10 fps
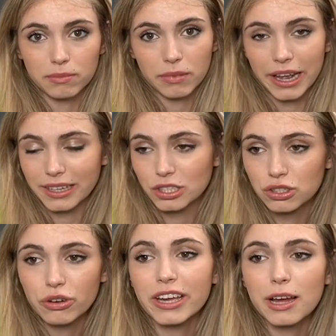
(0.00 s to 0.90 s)
Like,
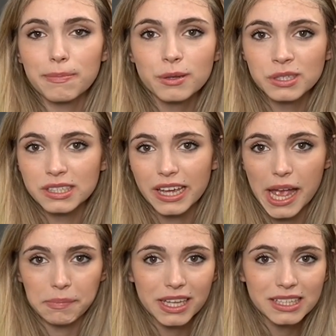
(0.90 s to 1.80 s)
straight up loses the
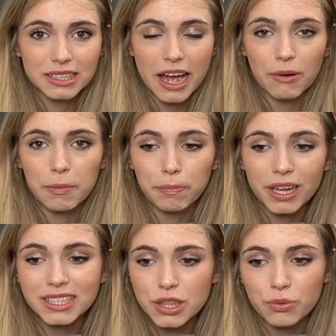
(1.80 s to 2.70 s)
game. This is now a
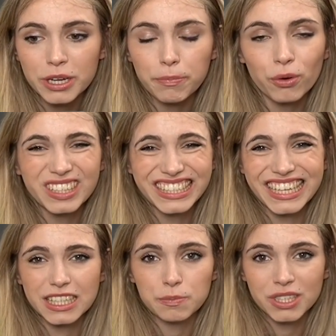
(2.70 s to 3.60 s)
plus
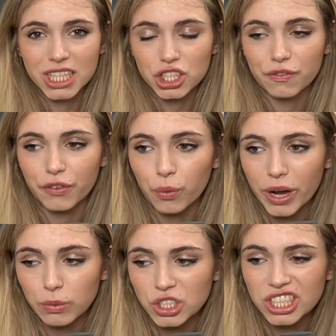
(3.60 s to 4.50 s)
3.6 position for
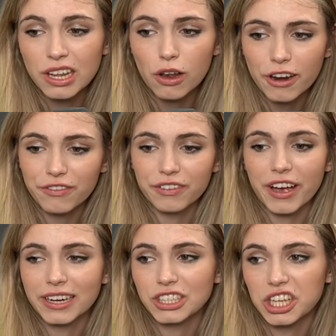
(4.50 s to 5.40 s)
white, which is a lot of
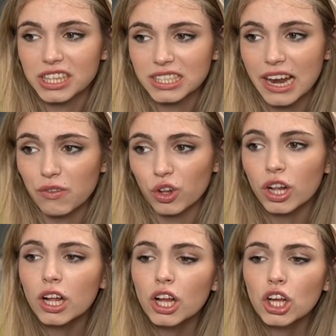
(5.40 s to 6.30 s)
advantage at this level.
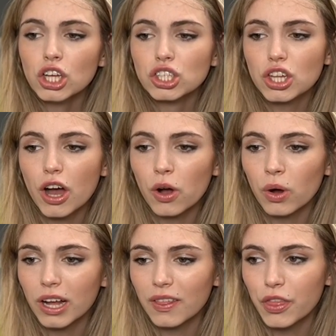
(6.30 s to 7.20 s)
So
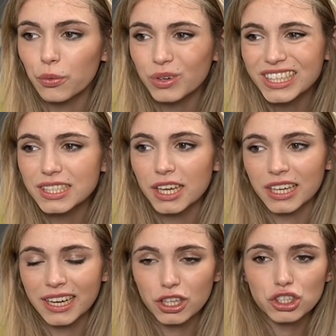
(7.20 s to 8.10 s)
the reason,
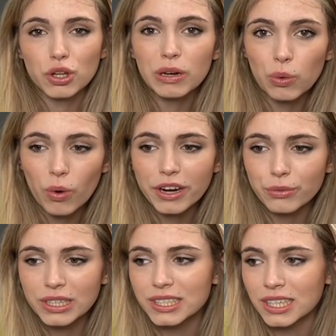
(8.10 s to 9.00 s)
and there's only one
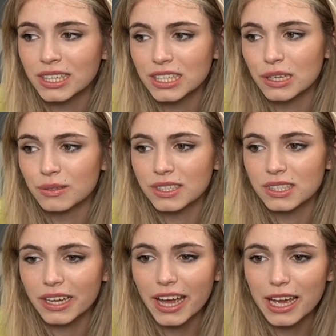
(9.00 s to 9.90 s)
reason this loses
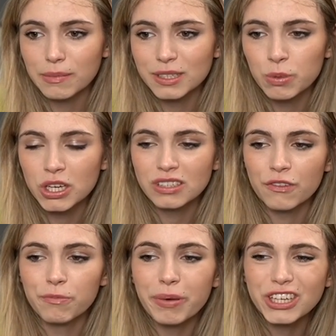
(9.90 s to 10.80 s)
the game, is because
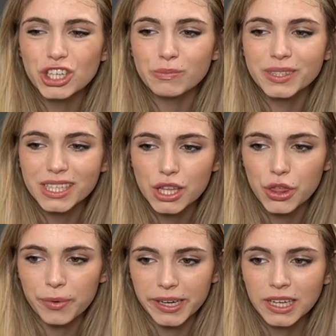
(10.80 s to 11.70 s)
of bishop
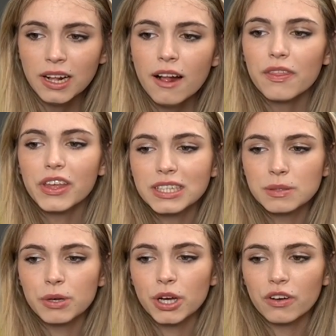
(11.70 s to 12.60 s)
d3. This
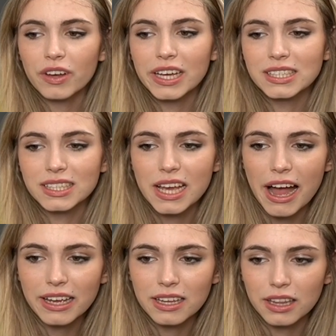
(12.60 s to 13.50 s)
move is
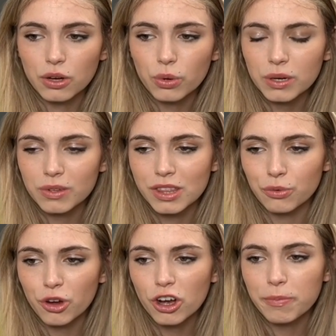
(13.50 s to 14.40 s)
attacking the queen with the
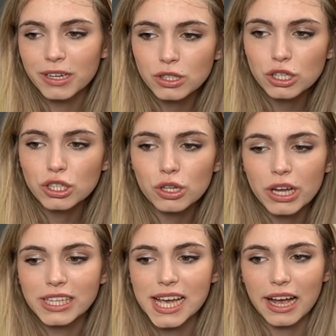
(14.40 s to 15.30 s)
rook, but it's also
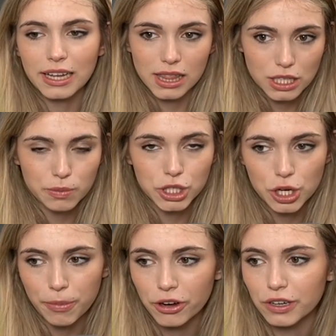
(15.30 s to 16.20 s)
attacking this
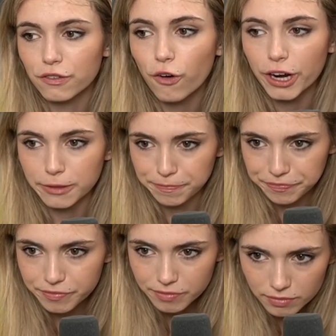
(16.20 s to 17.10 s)
bishop on e4.
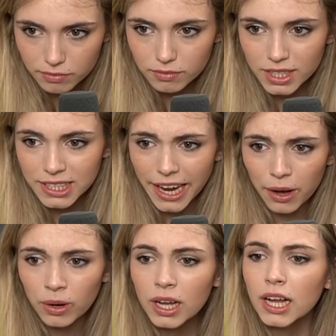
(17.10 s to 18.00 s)

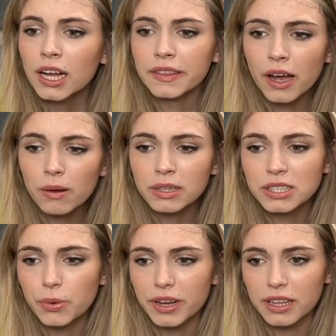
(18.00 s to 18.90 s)
Now, the only
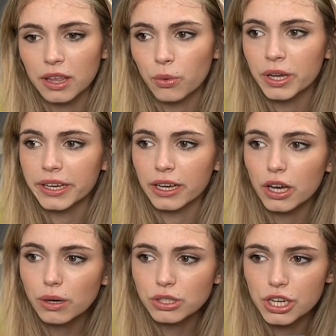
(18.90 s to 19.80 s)
square that the queen can
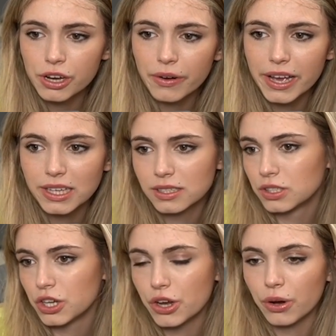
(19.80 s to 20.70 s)
go to is
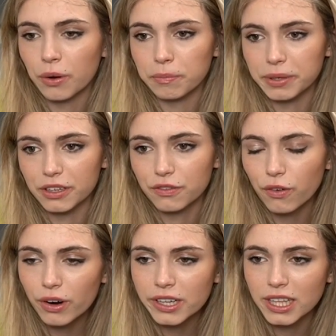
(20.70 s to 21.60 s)
to
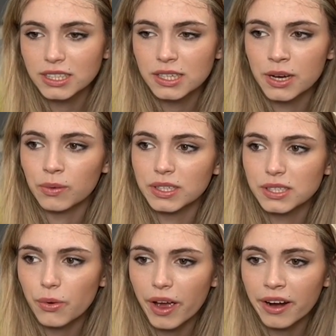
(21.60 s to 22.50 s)
b4. That's the only
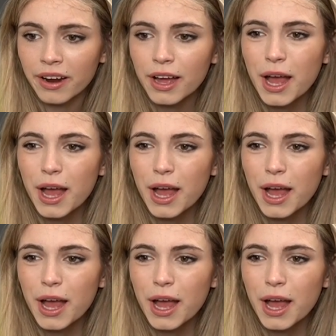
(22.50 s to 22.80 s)
square.